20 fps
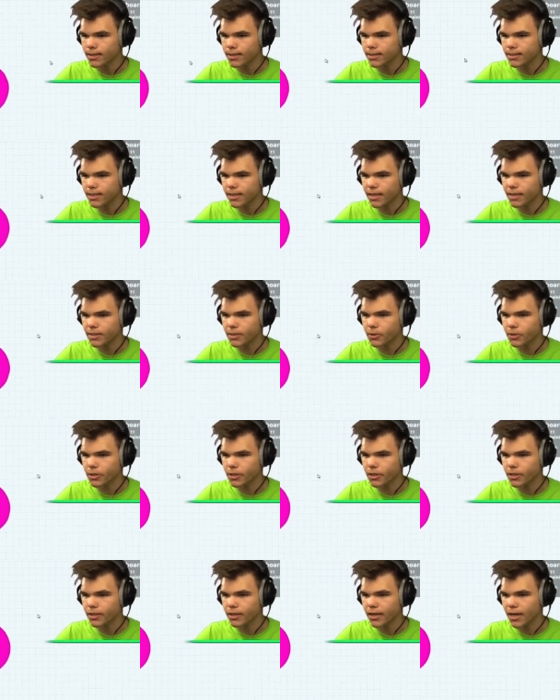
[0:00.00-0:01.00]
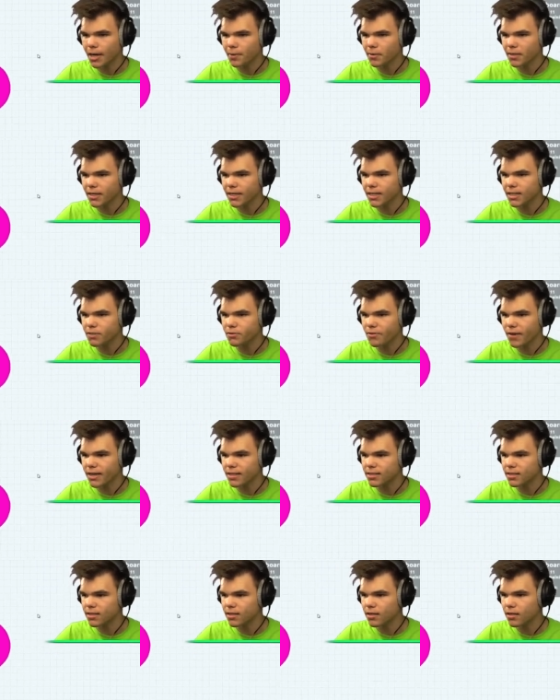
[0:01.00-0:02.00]
He's gonna hit the corner, and I'm gonna eat his
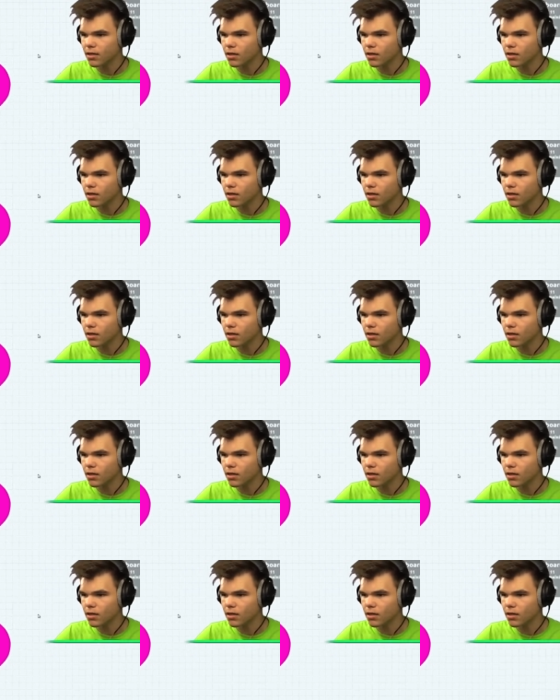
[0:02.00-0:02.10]
face.